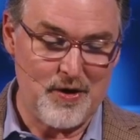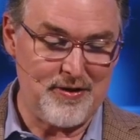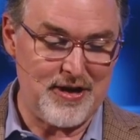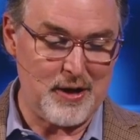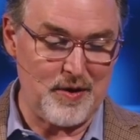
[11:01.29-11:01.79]
we
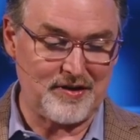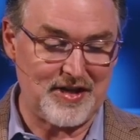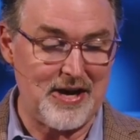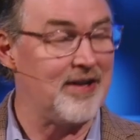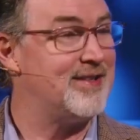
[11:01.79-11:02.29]
think we
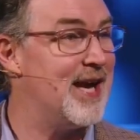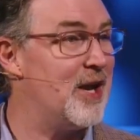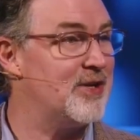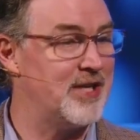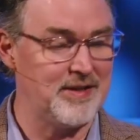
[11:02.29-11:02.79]
sound
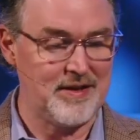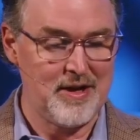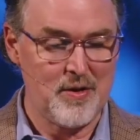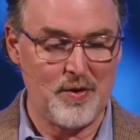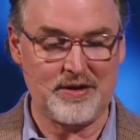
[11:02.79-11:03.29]
intelligent
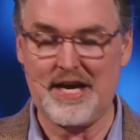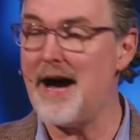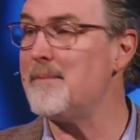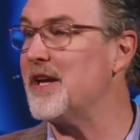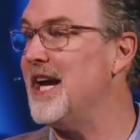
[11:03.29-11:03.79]
with
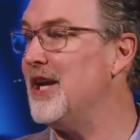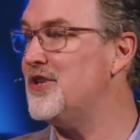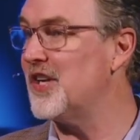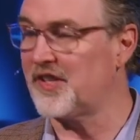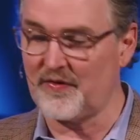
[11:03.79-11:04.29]
complicated
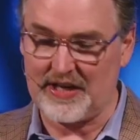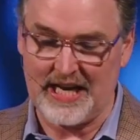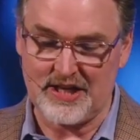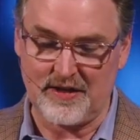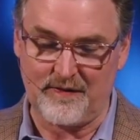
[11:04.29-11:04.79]

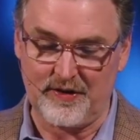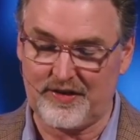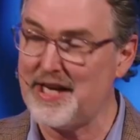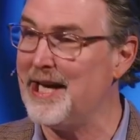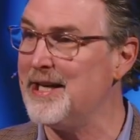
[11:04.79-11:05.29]
justification for
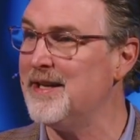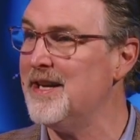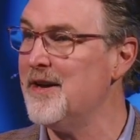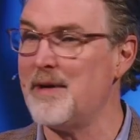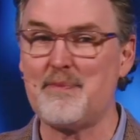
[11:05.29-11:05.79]
sin,
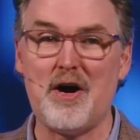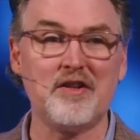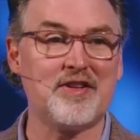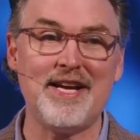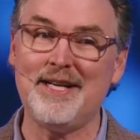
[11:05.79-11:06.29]
but
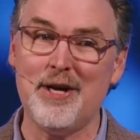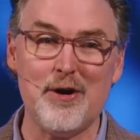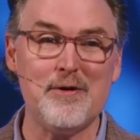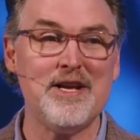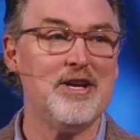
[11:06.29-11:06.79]
Paul's saying,
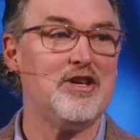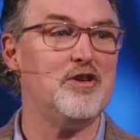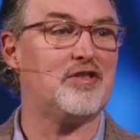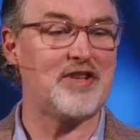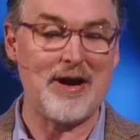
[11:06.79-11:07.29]
no,
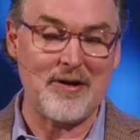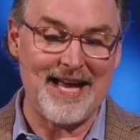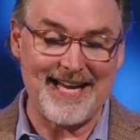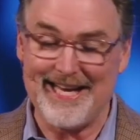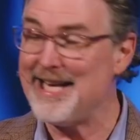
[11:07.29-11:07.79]
you sound
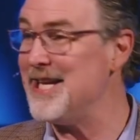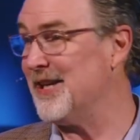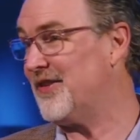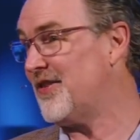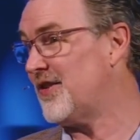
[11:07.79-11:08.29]
like
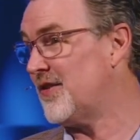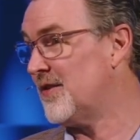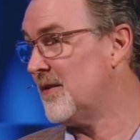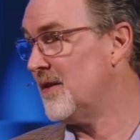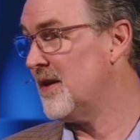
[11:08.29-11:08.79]

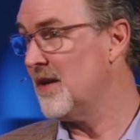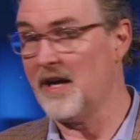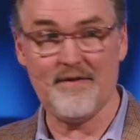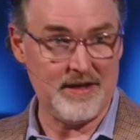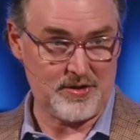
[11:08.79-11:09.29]
idiots
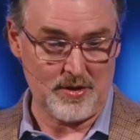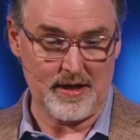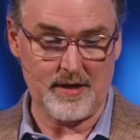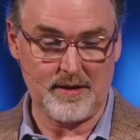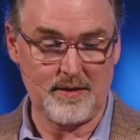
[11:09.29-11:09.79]

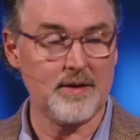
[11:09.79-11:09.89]
eventually.